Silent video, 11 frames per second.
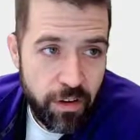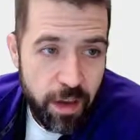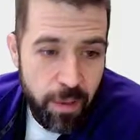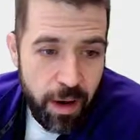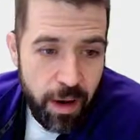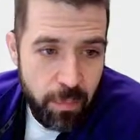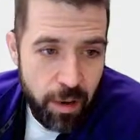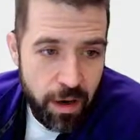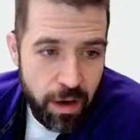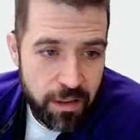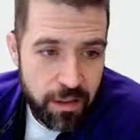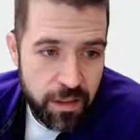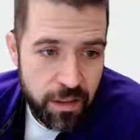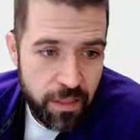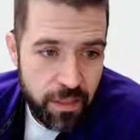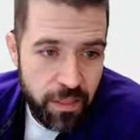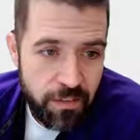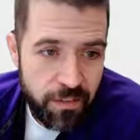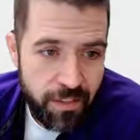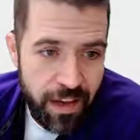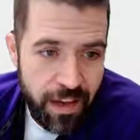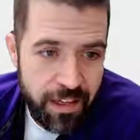my part, this
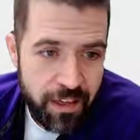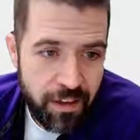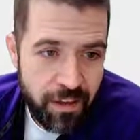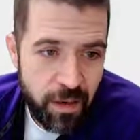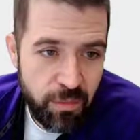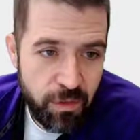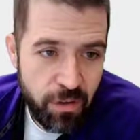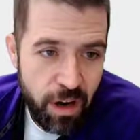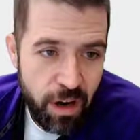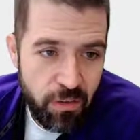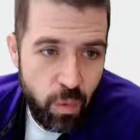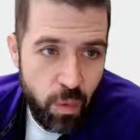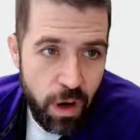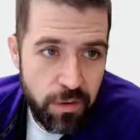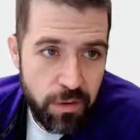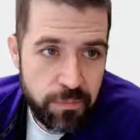line here comes across 1.